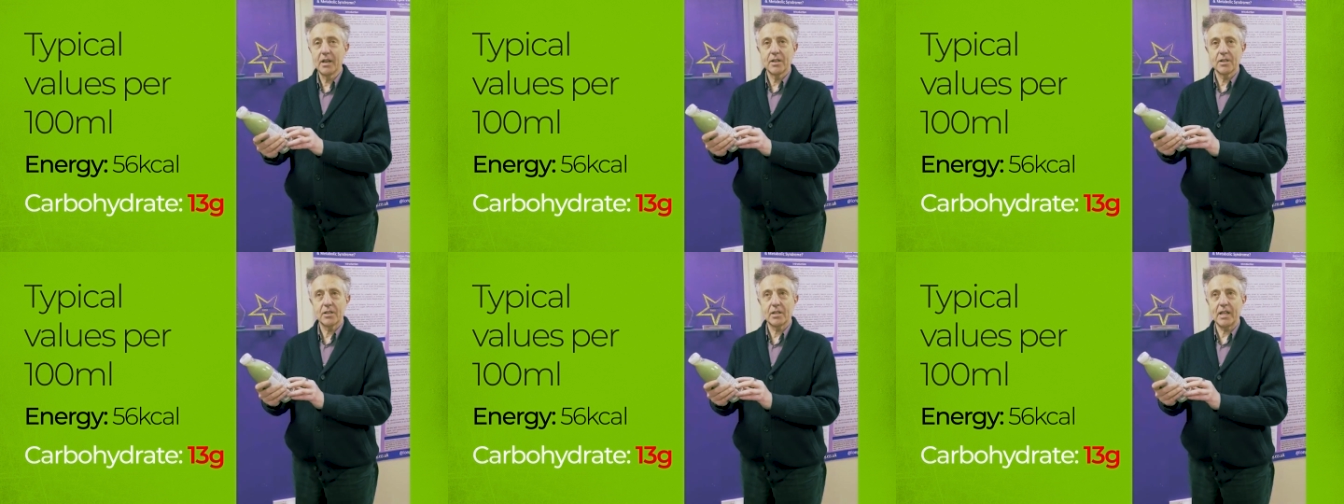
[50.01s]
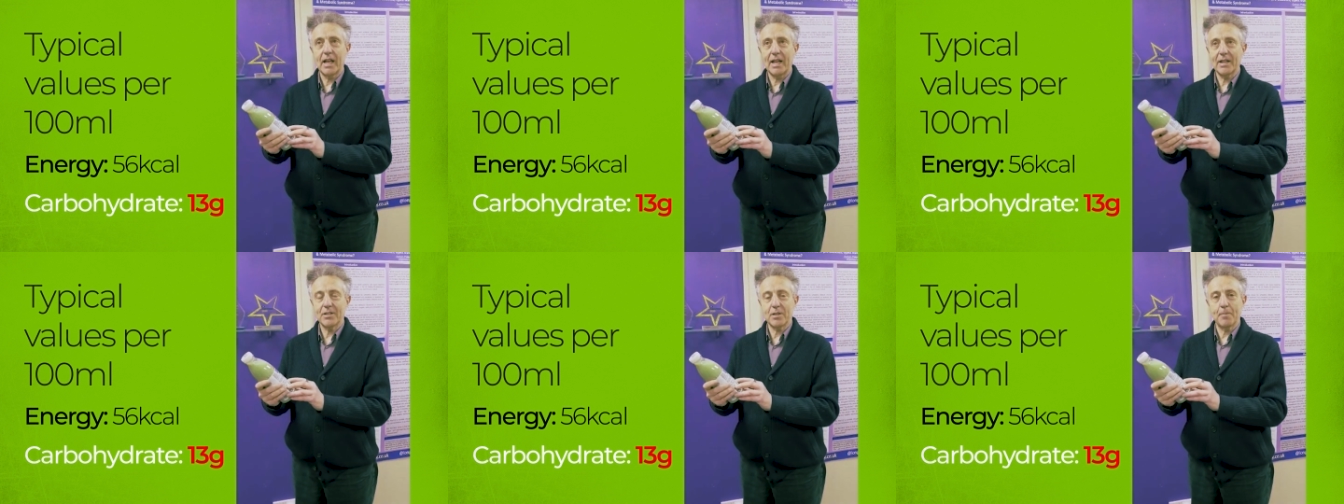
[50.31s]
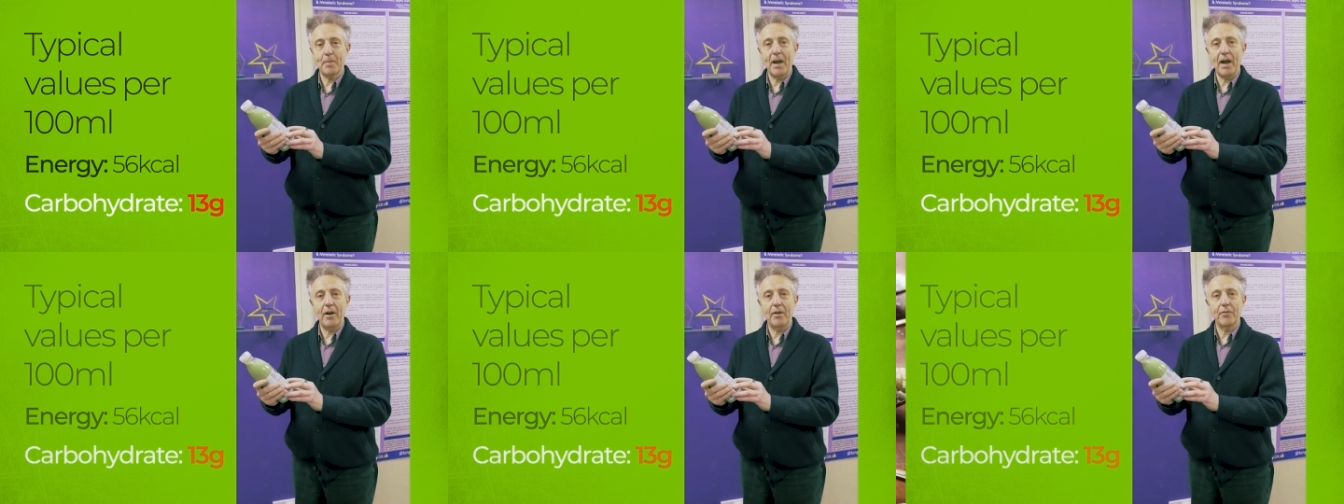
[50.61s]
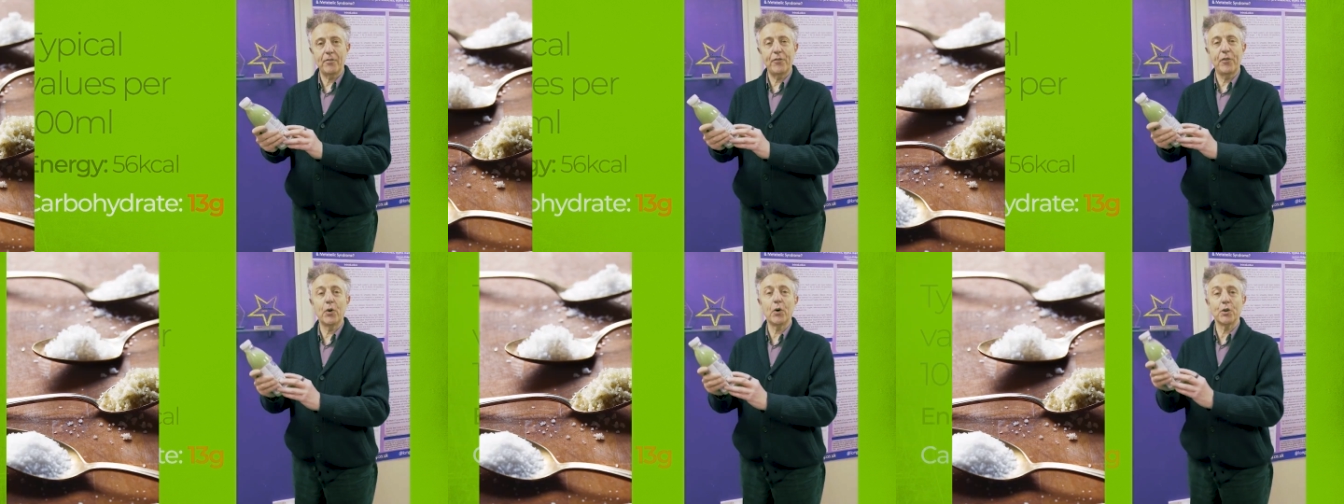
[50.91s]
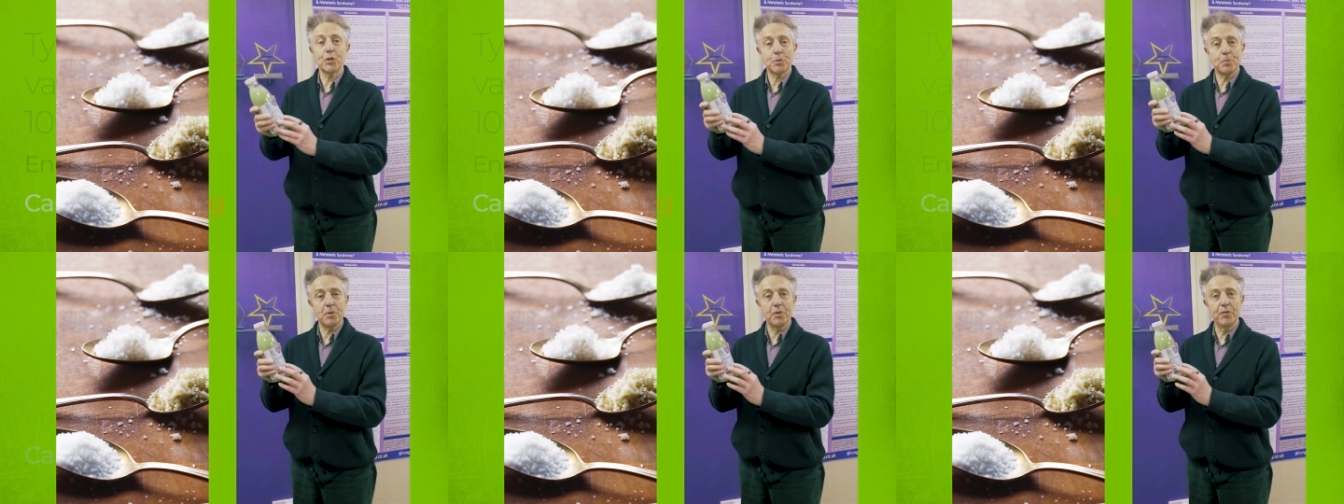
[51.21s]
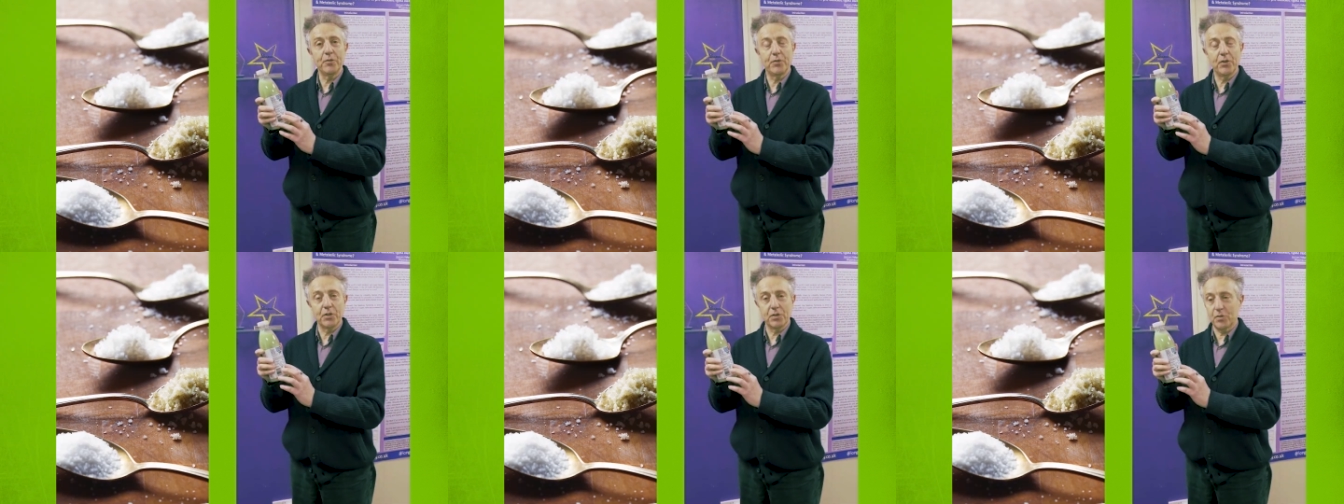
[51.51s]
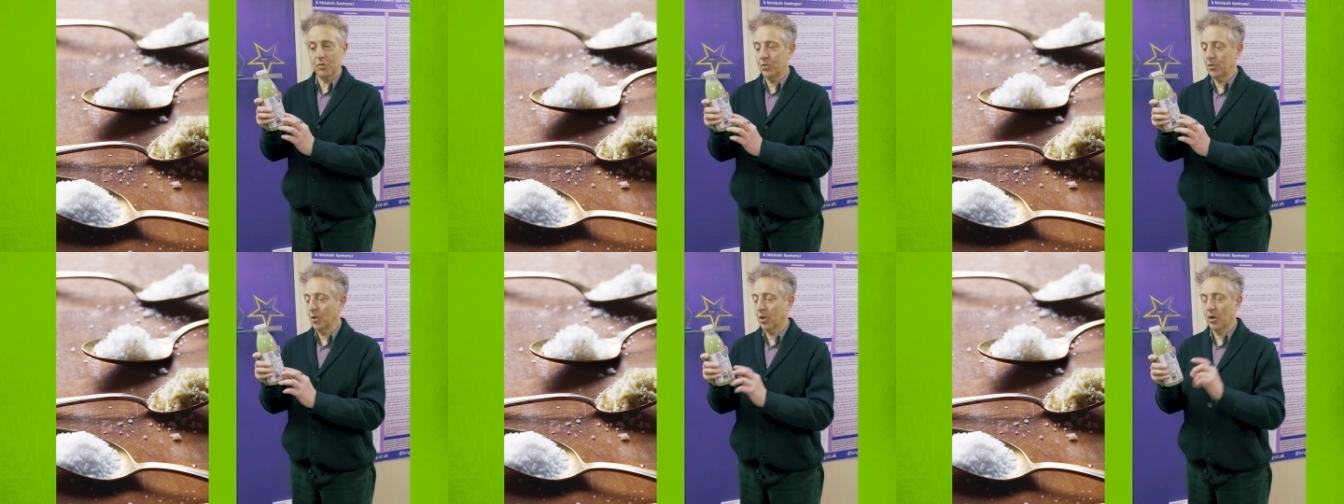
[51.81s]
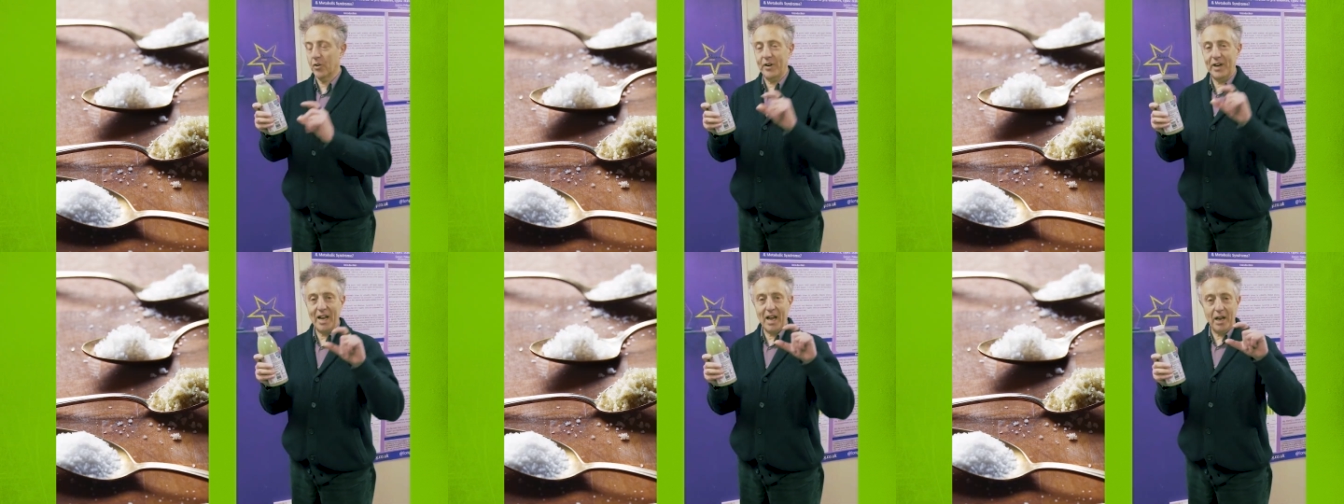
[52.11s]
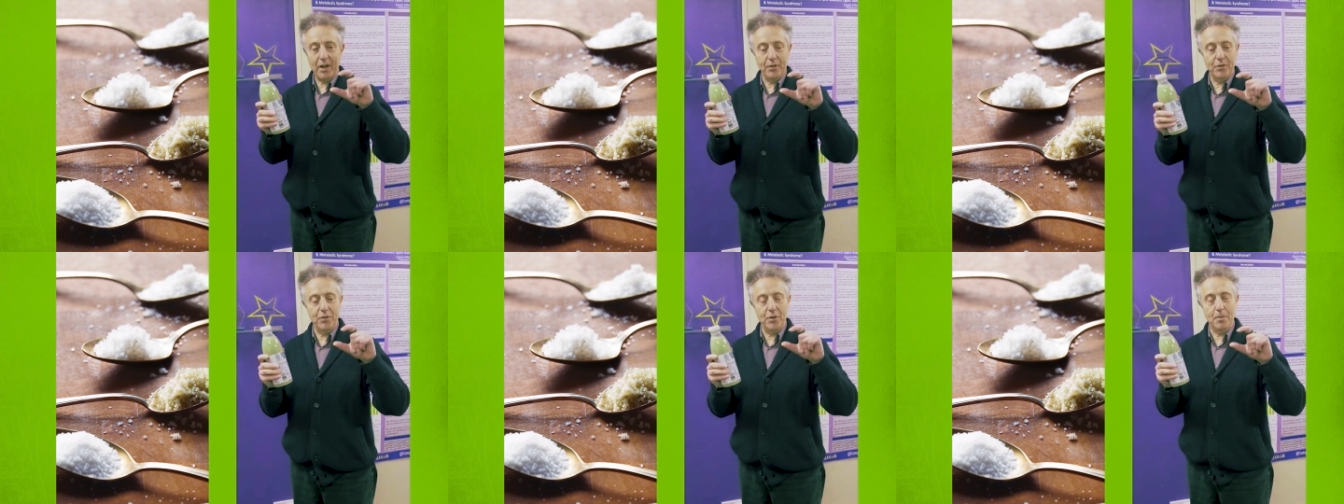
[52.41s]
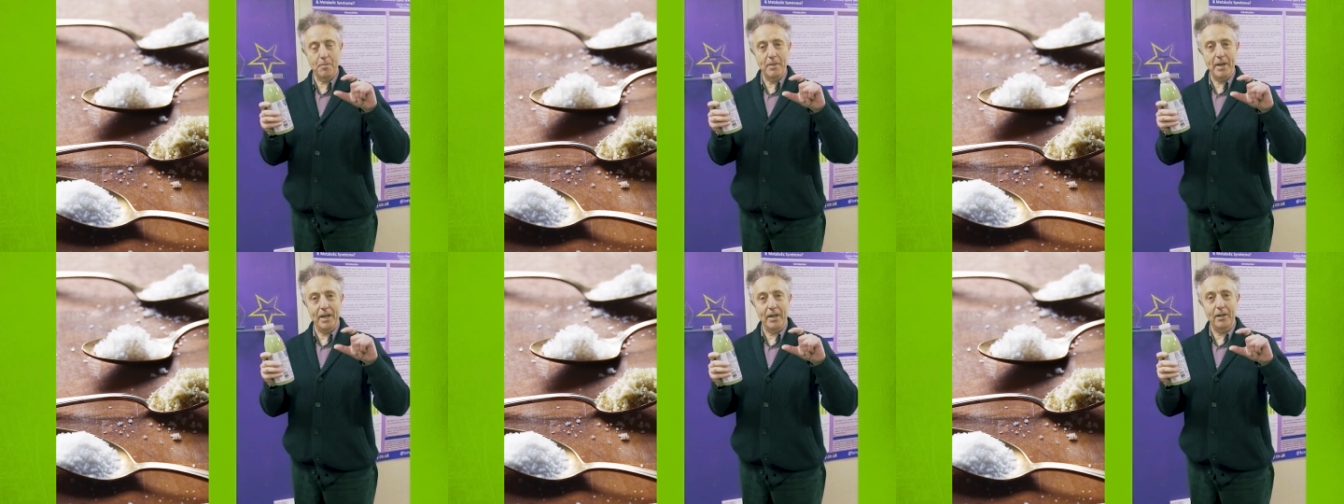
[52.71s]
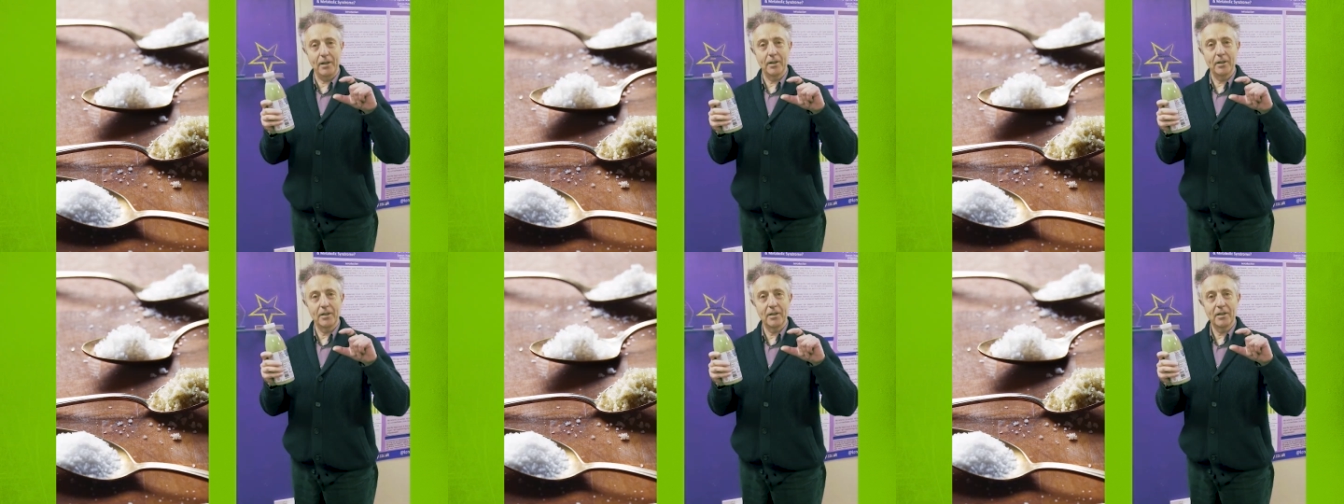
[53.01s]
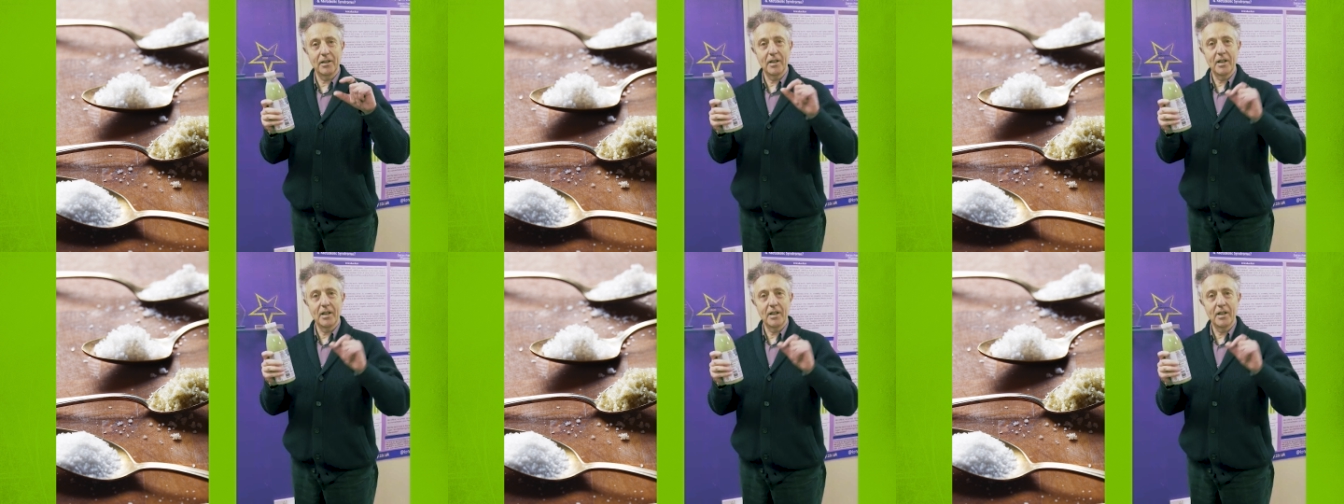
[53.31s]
So that's about 4 spoonfuls of sugar in 100 ml.